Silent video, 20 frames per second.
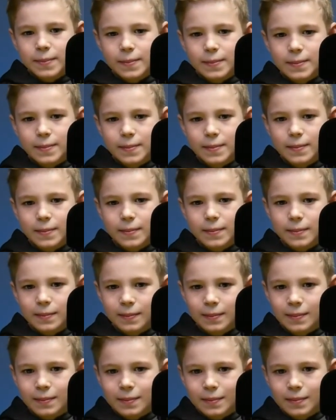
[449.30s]

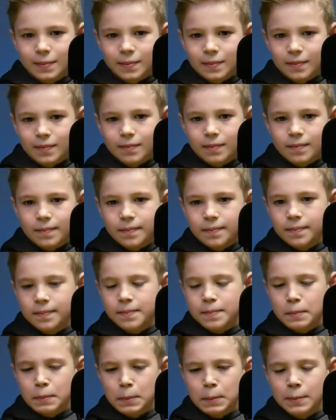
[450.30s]

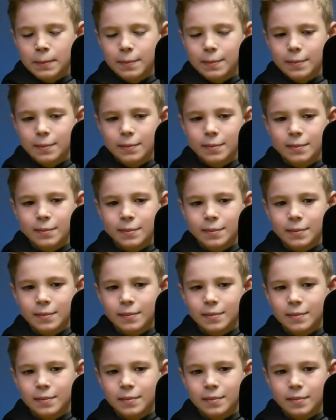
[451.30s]

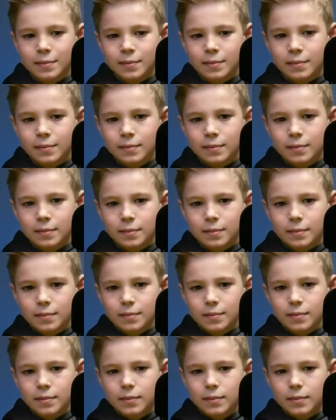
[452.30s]
[no speech]